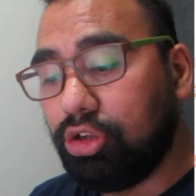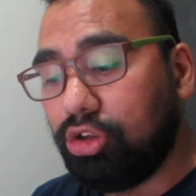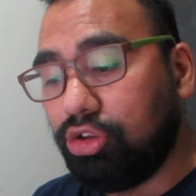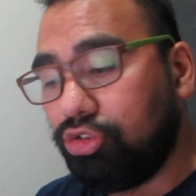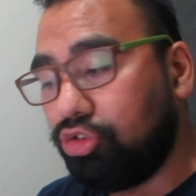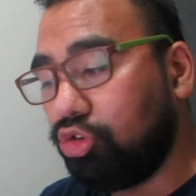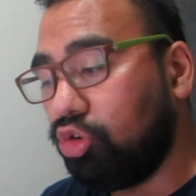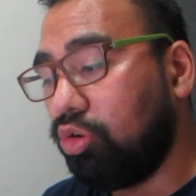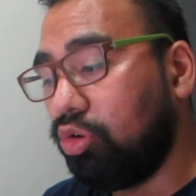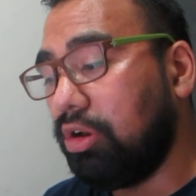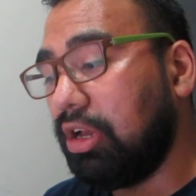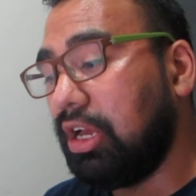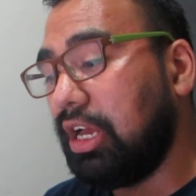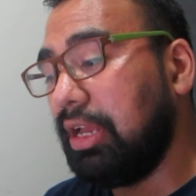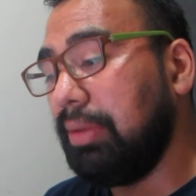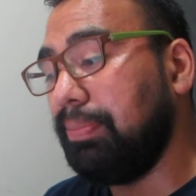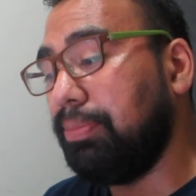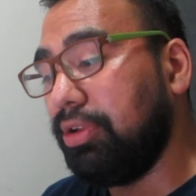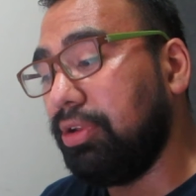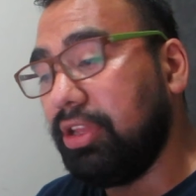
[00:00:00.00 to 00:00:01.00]
So
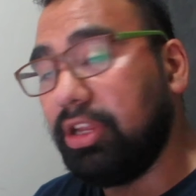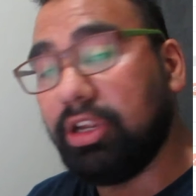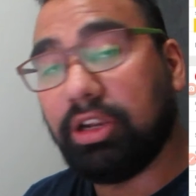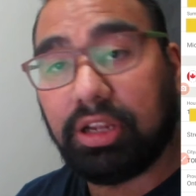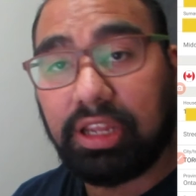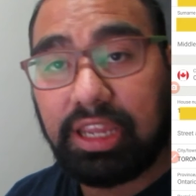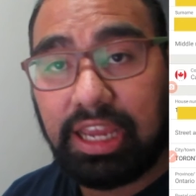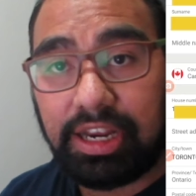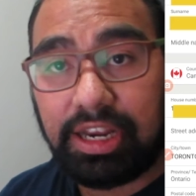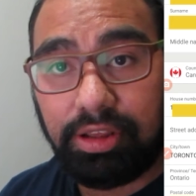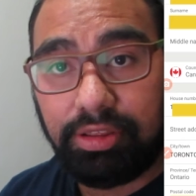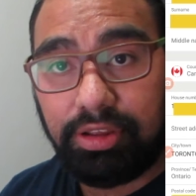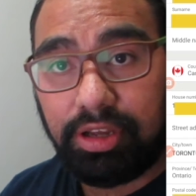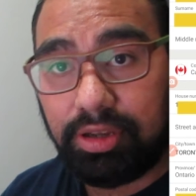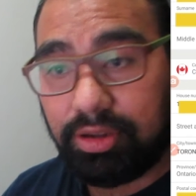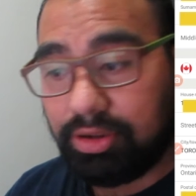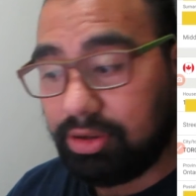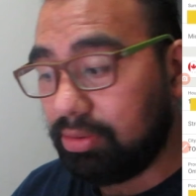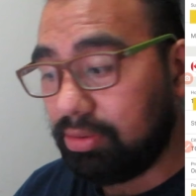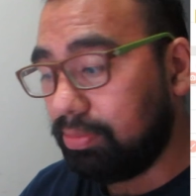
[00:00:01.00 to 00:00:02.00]
I put here Canada.
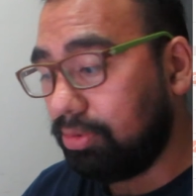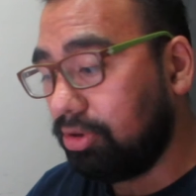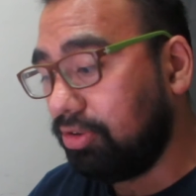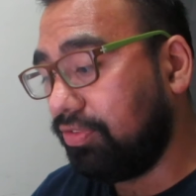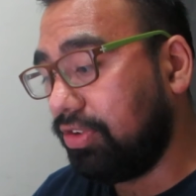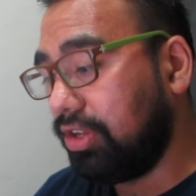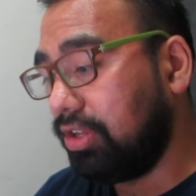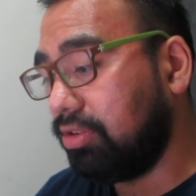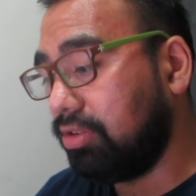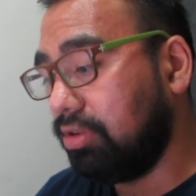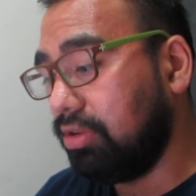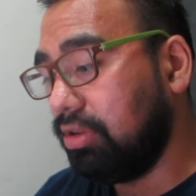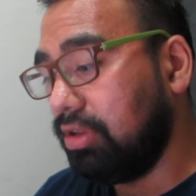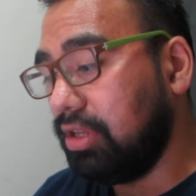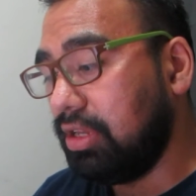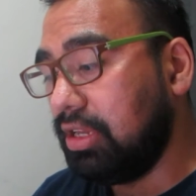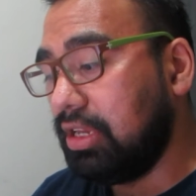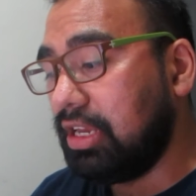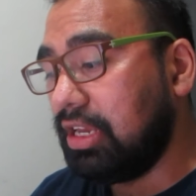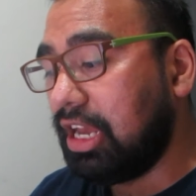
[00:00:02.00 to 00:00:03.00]
Perfect.
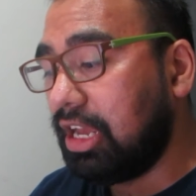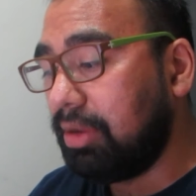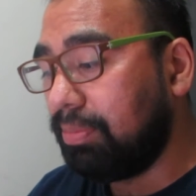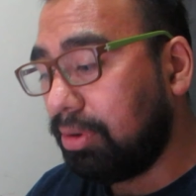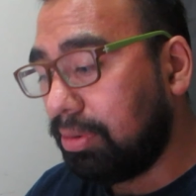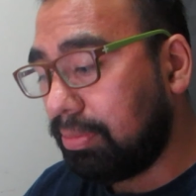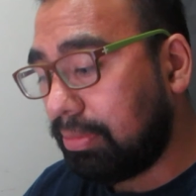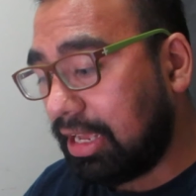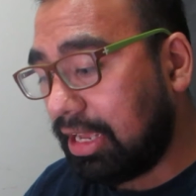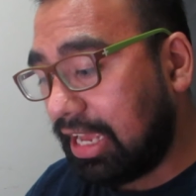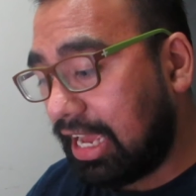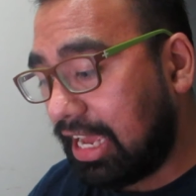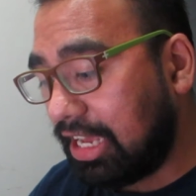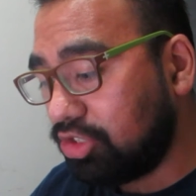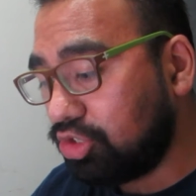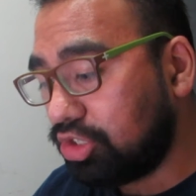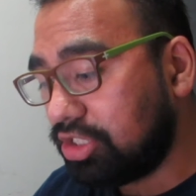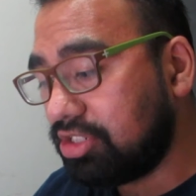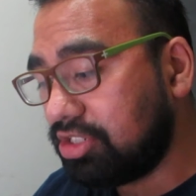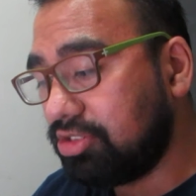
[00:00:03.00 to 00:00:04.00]
I put my
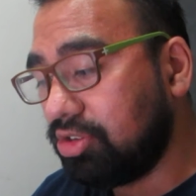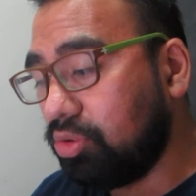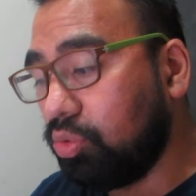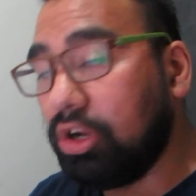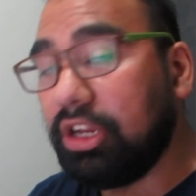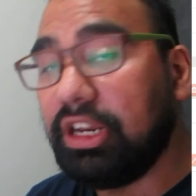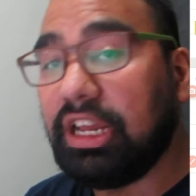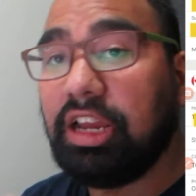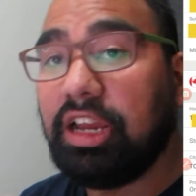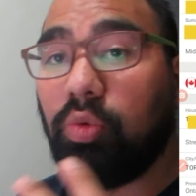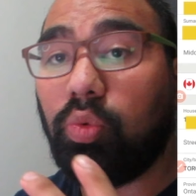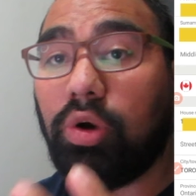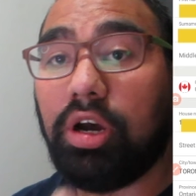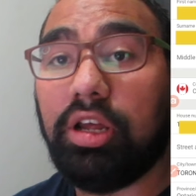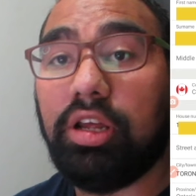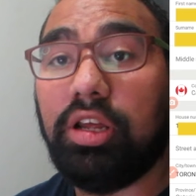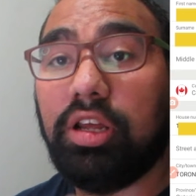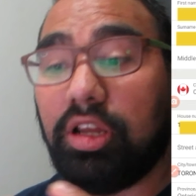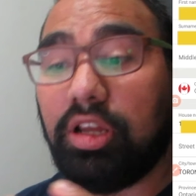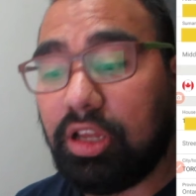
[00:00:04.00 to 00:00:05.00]
address, the one I
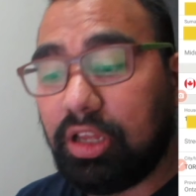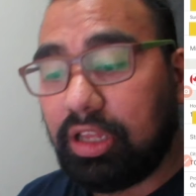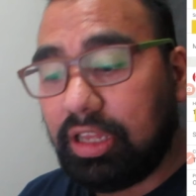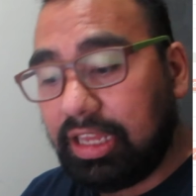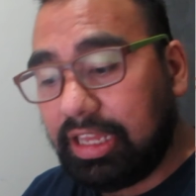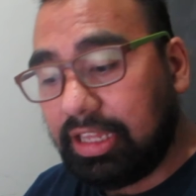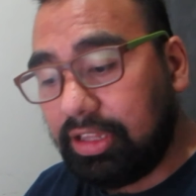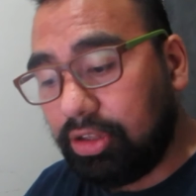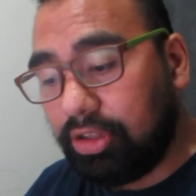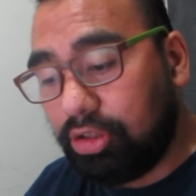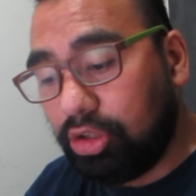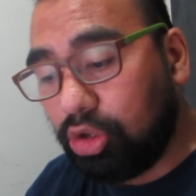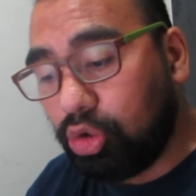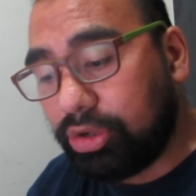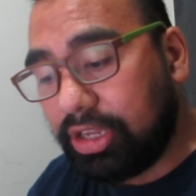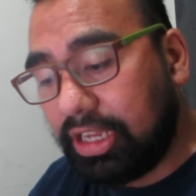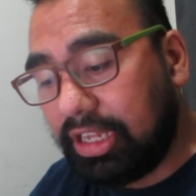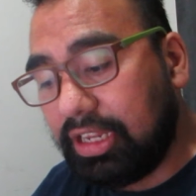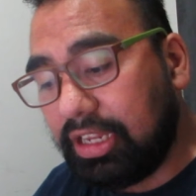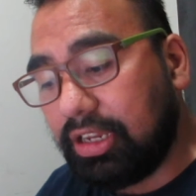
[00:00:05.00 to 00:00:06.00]
want it
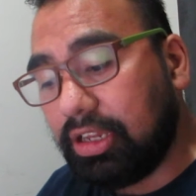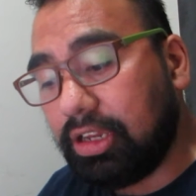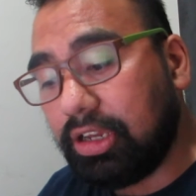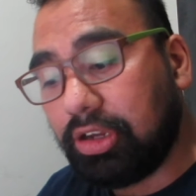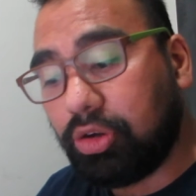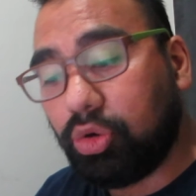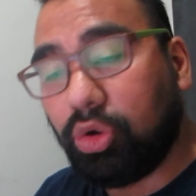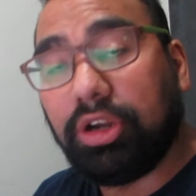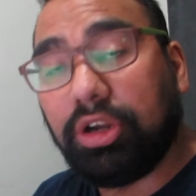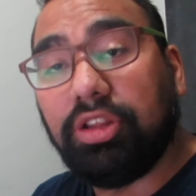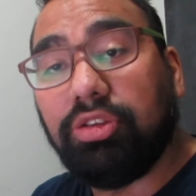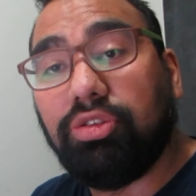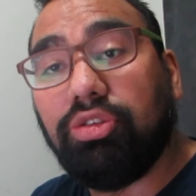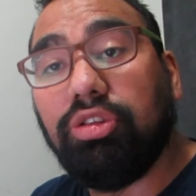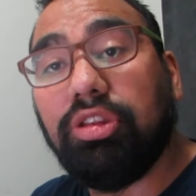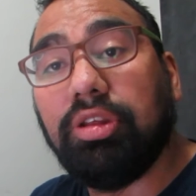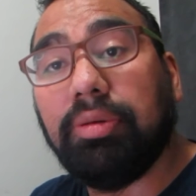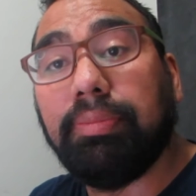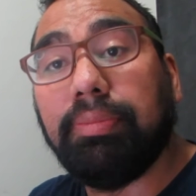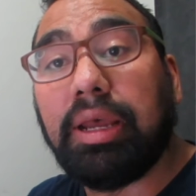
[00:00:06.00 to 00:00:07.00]
located according
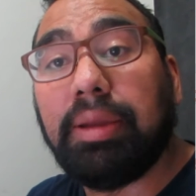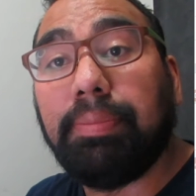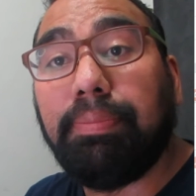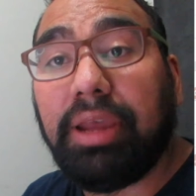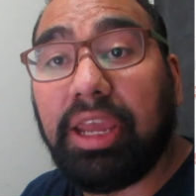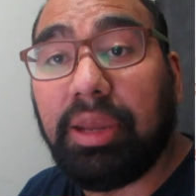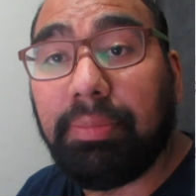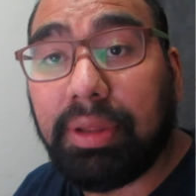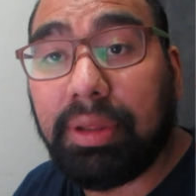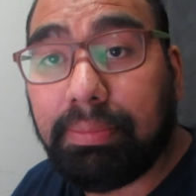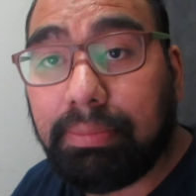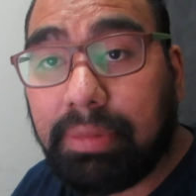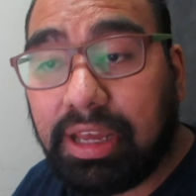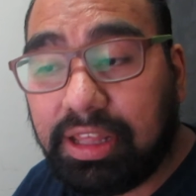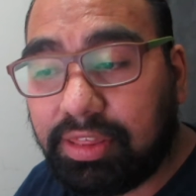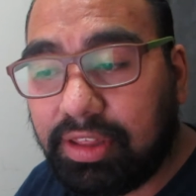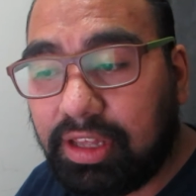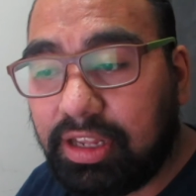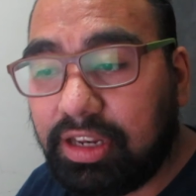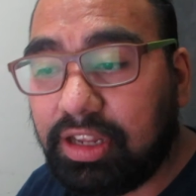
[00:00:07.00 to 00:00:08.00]
to my payment
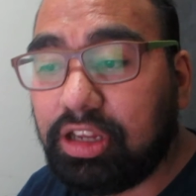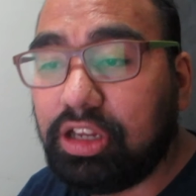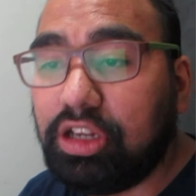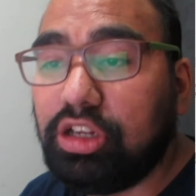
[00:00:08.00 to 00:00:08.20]
method.